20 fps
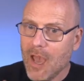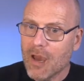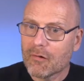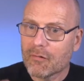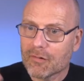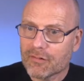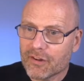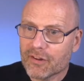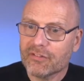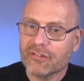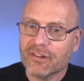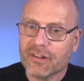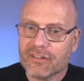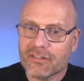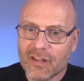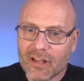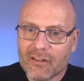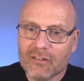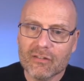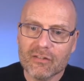resisting
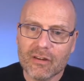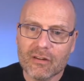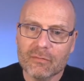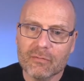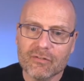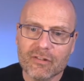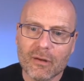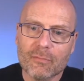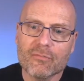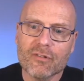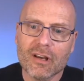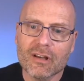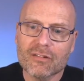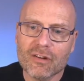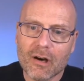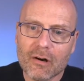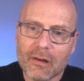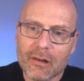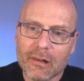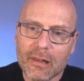subjects
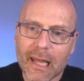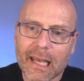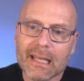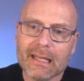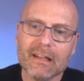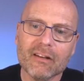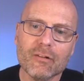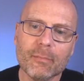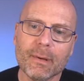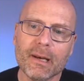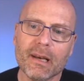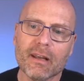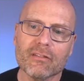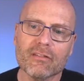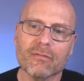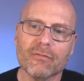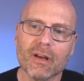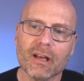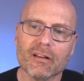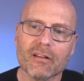are likely to be
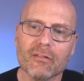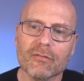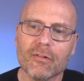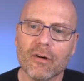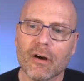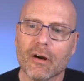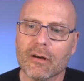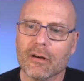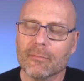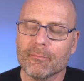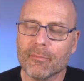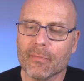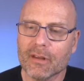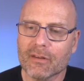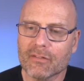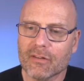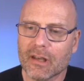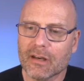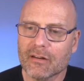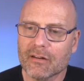less effective on
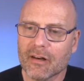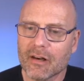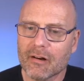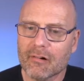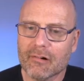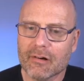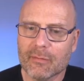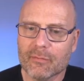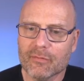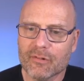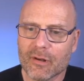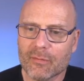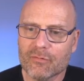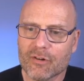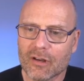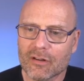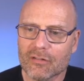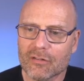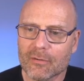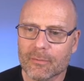excited delirium
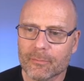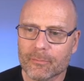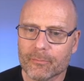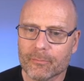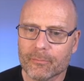subjects.